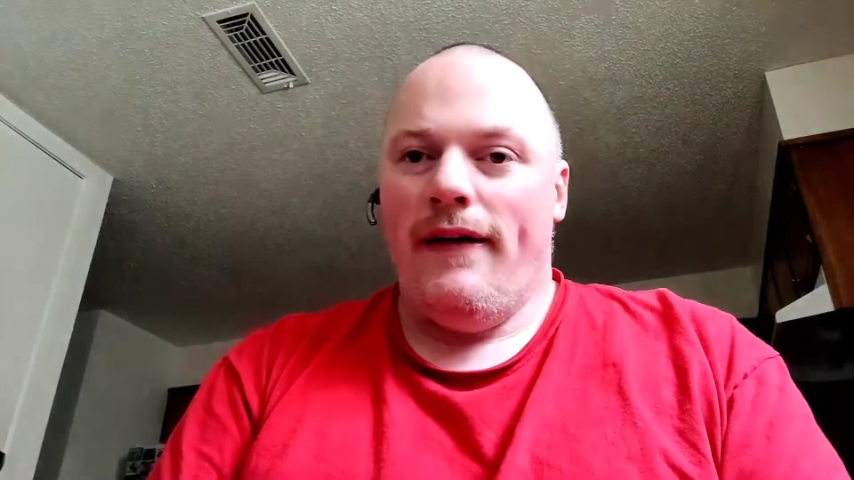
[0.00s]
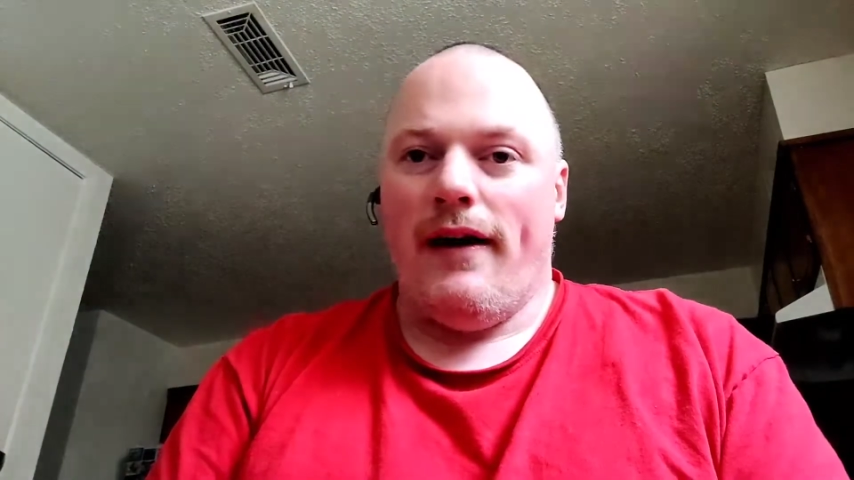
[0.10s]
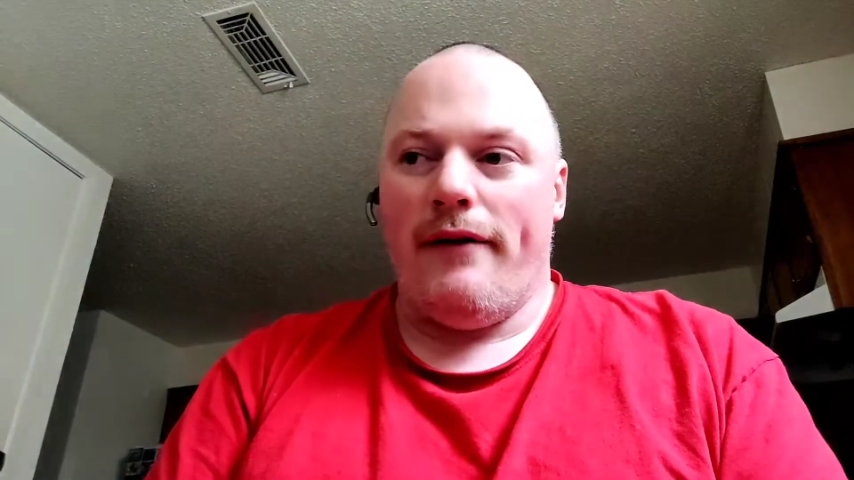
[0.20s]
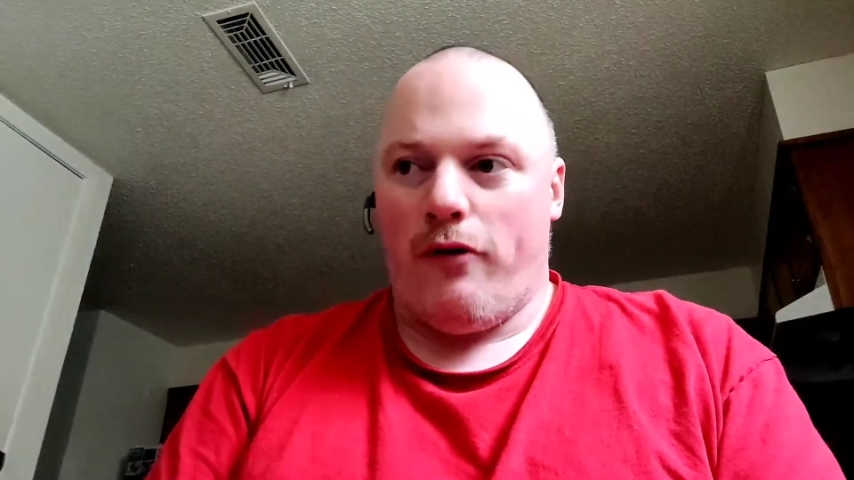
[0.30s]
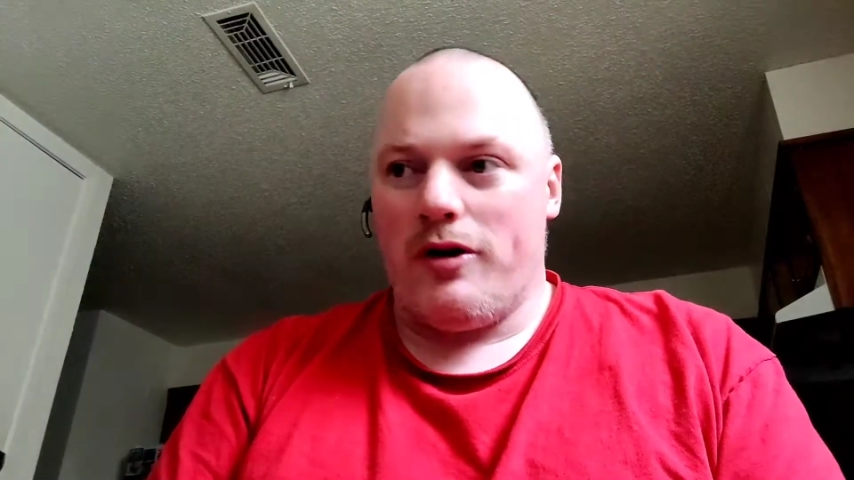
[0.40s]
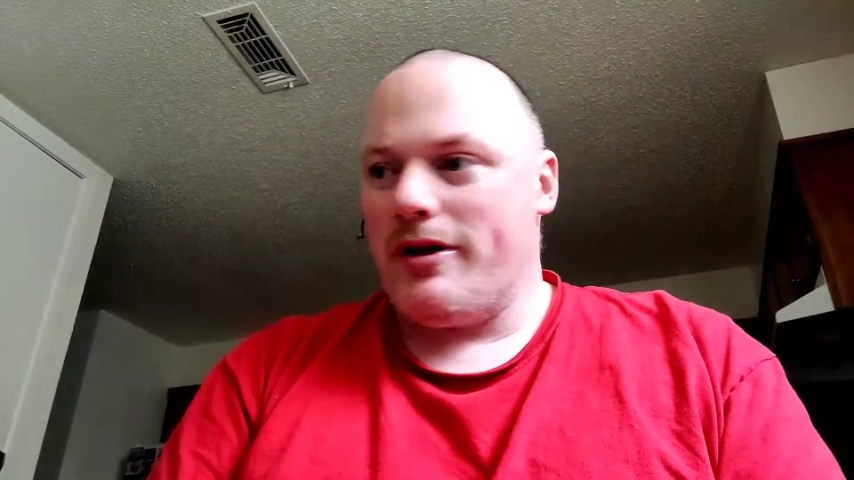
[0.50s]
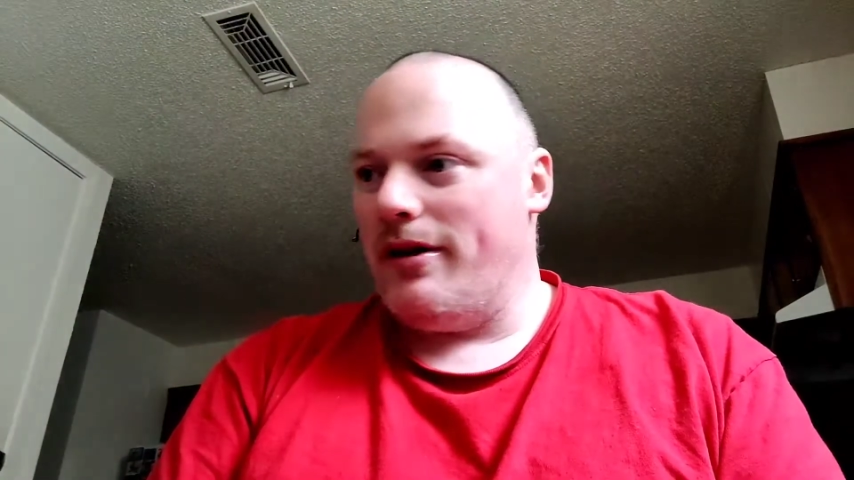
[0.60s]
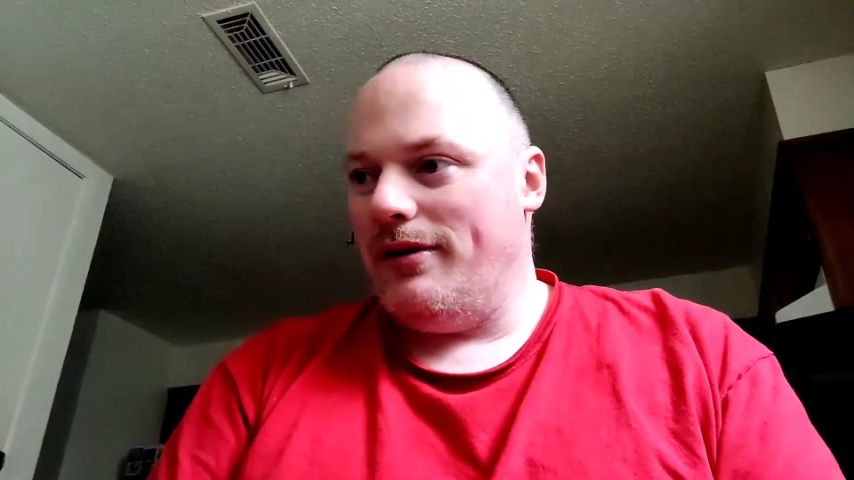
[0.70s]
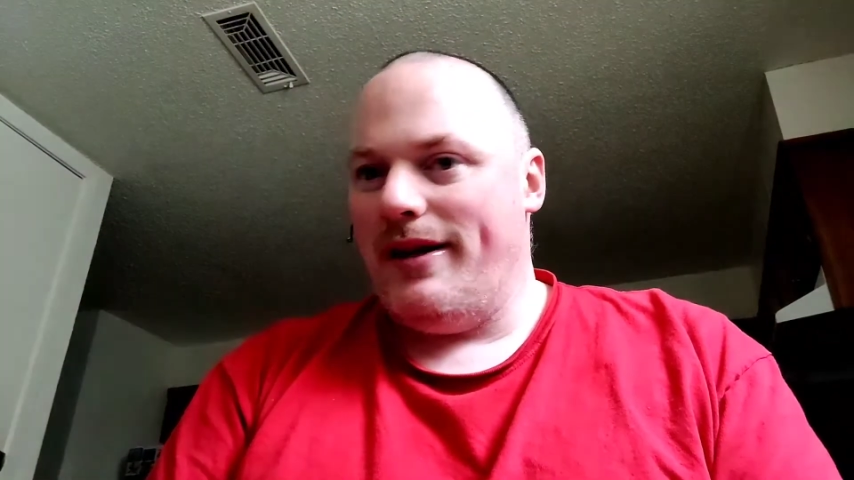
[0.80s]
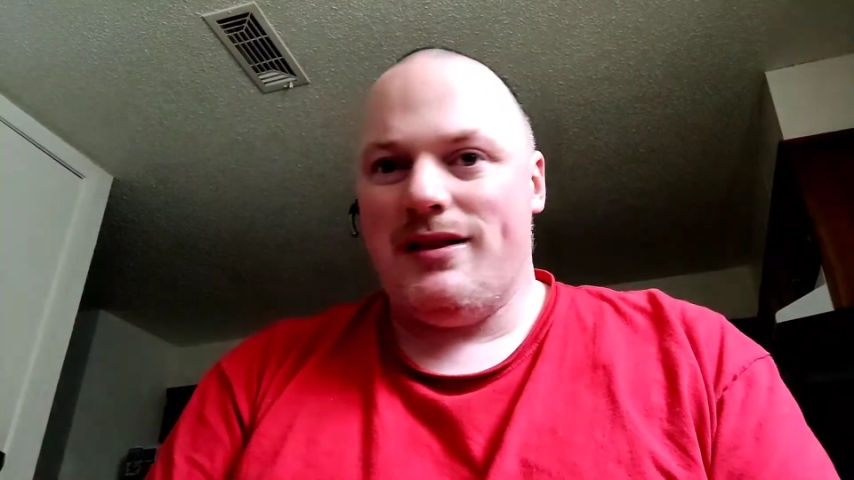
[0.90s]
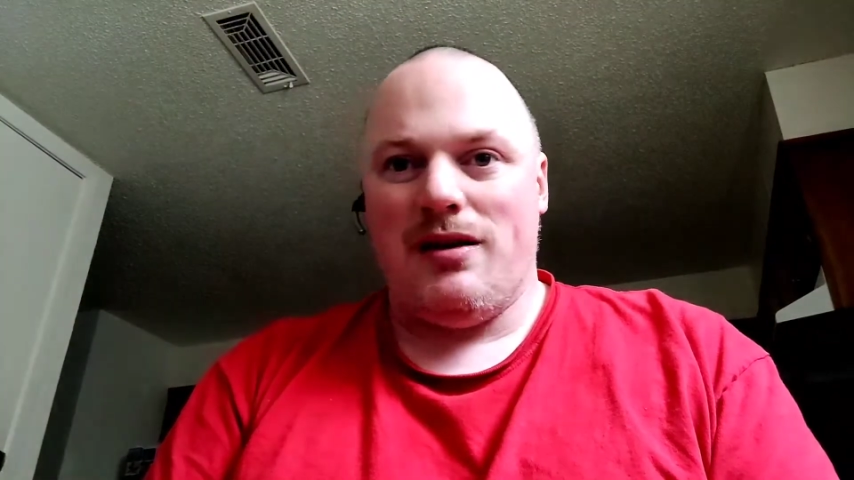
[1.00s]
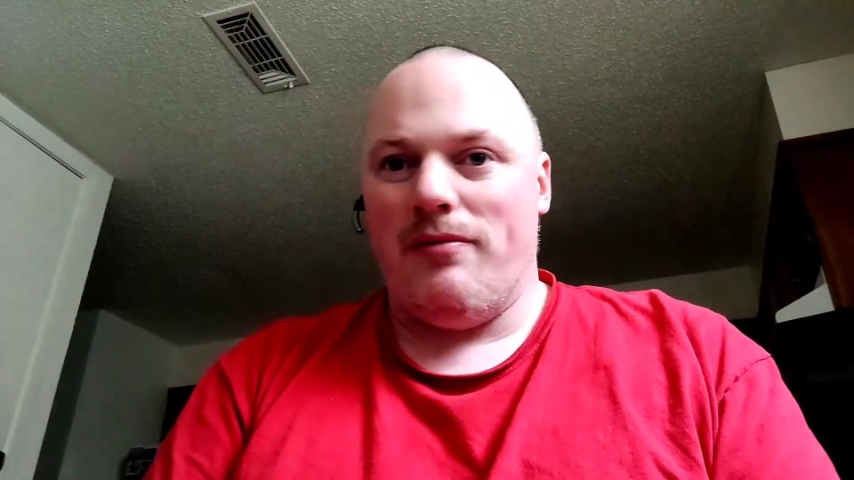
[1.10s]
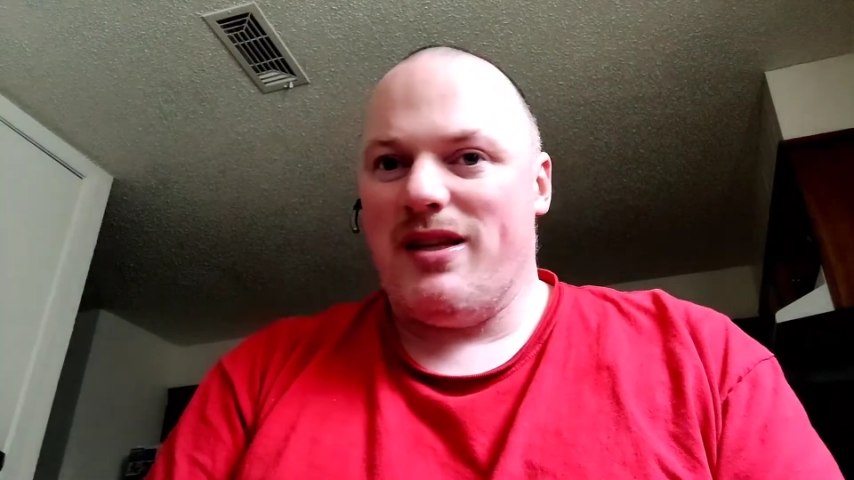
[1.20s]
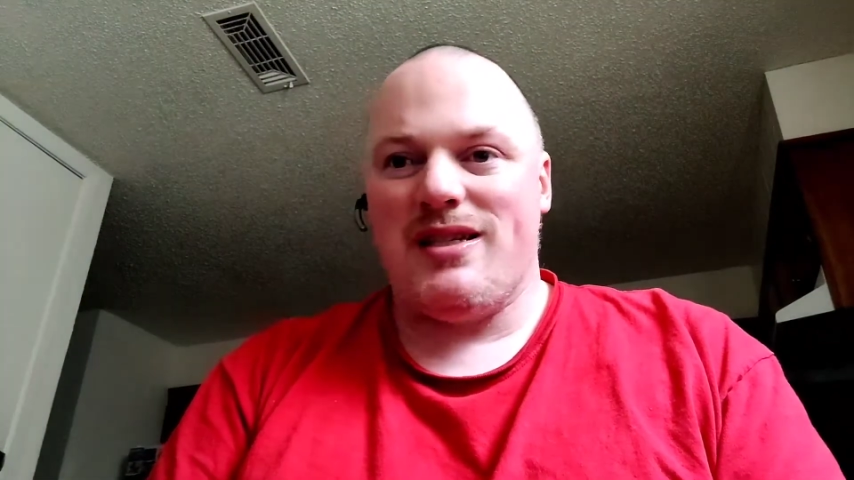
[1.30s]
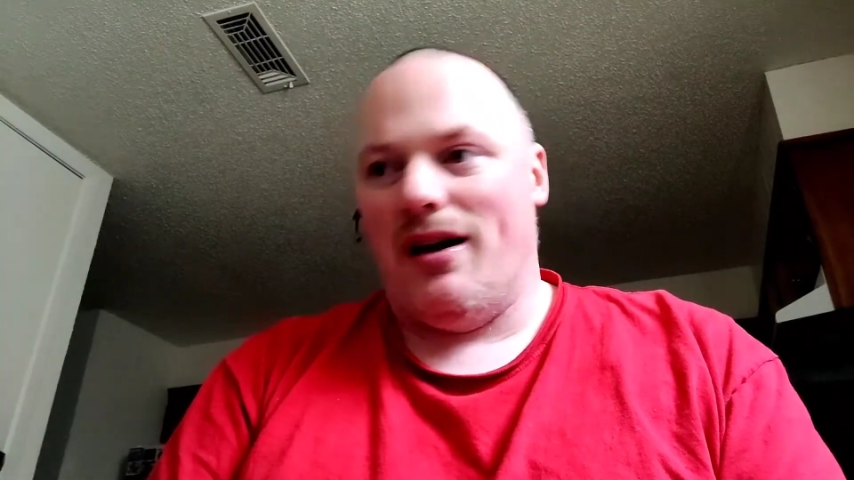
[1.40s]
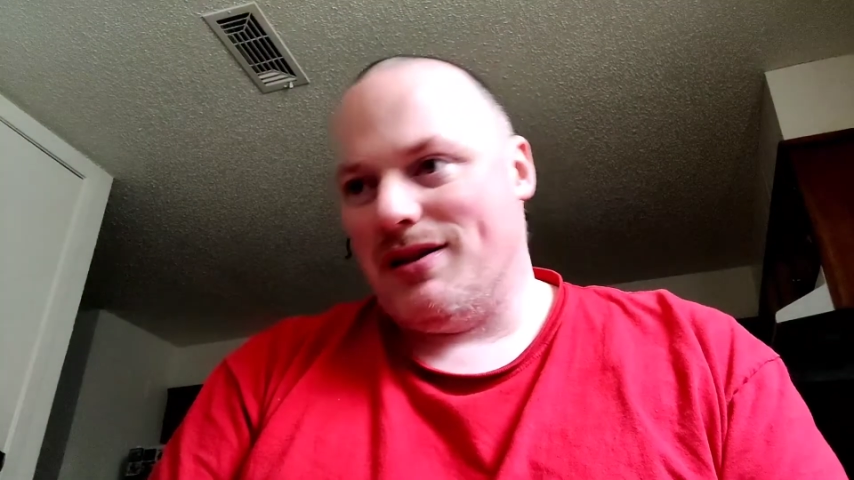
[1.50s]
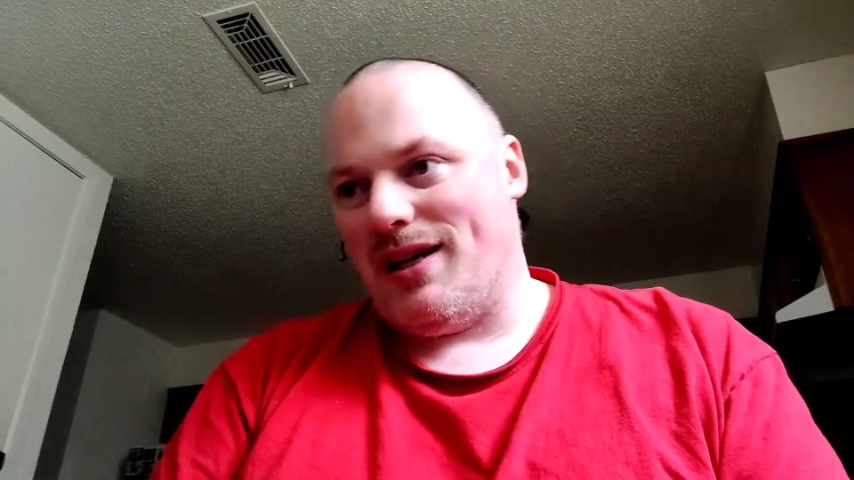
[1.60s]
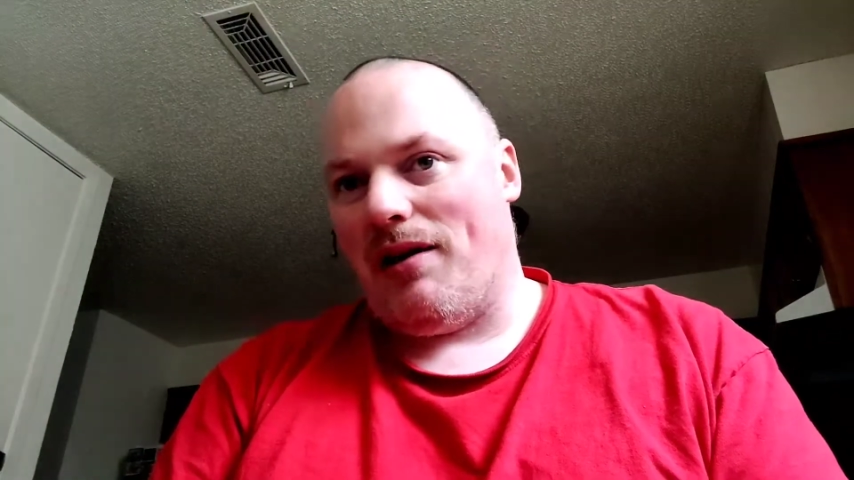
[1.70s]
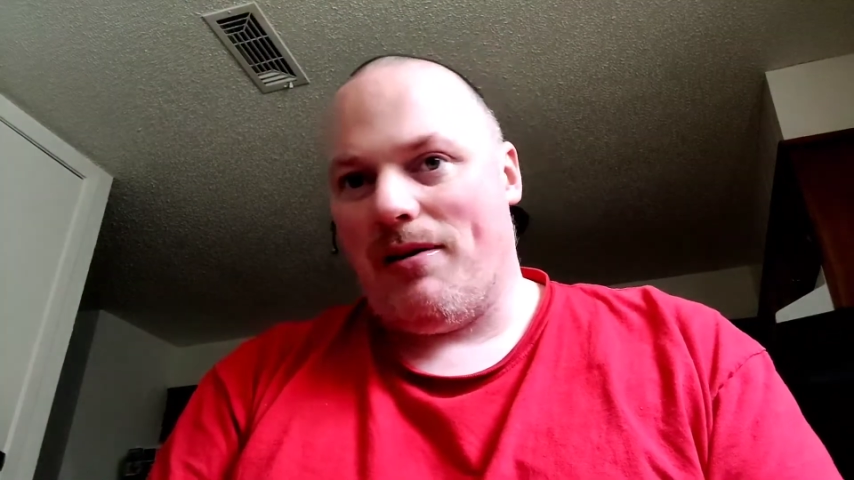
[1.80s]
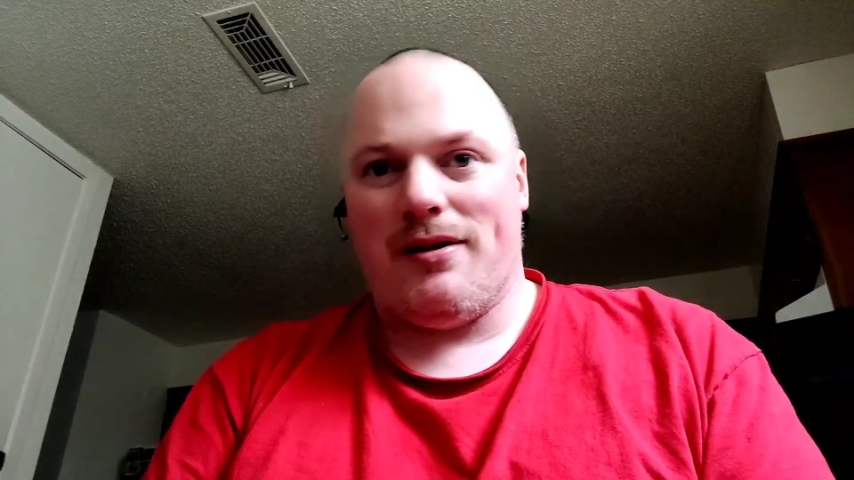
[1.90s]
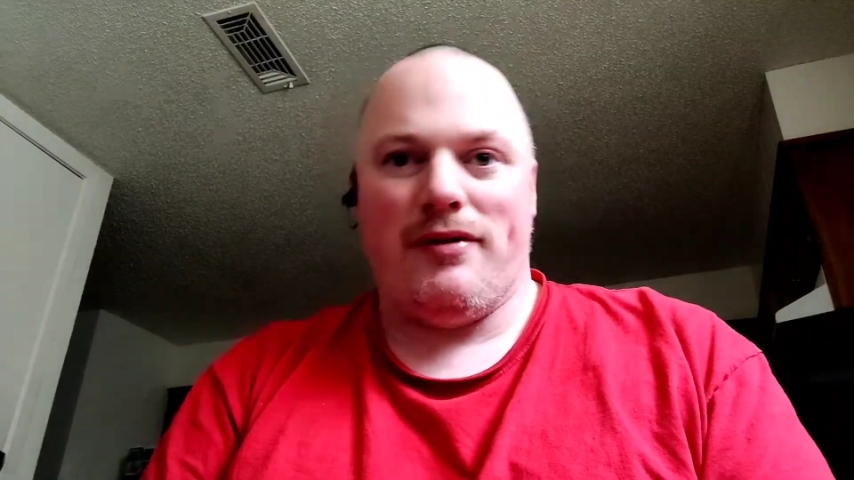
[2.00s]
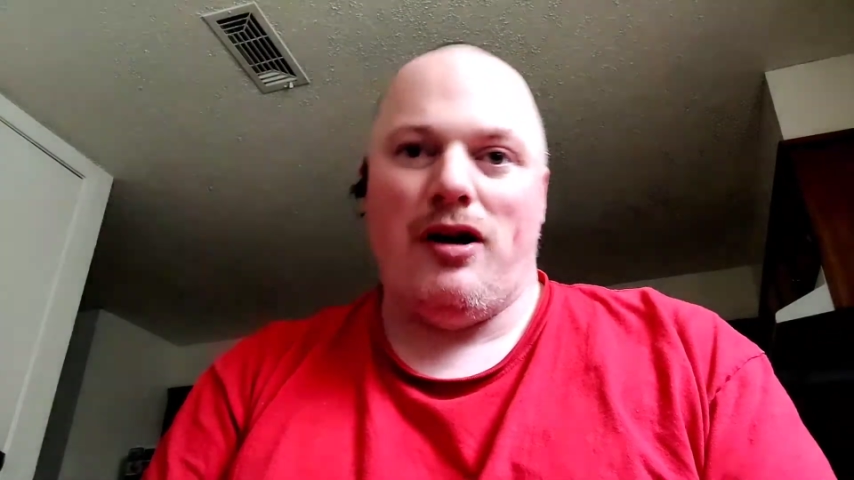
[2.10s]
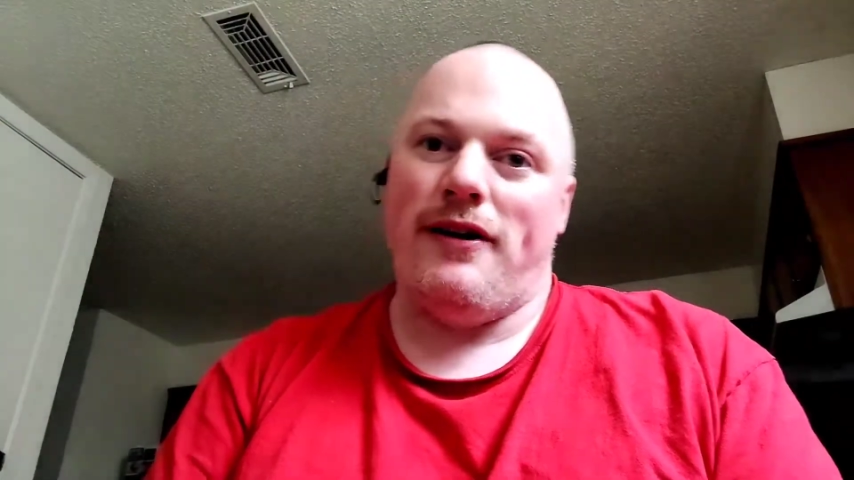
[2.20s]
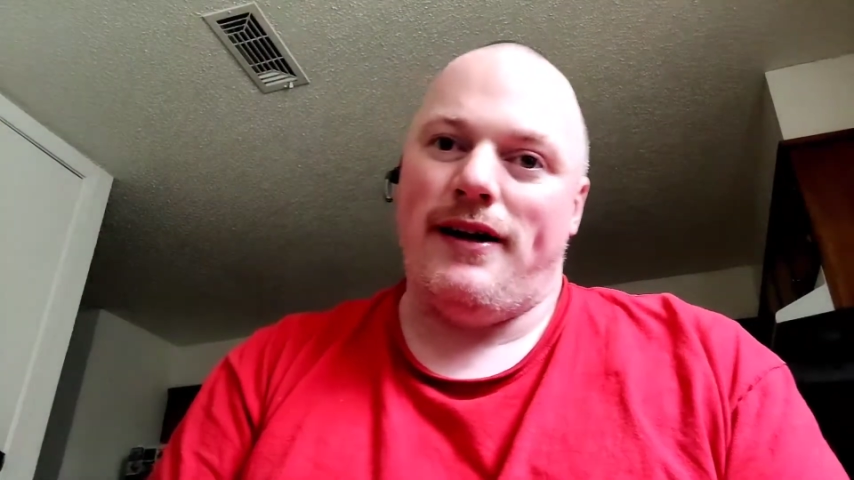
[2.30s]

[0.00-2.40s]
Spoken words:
unfortunately some of the cell towers have gone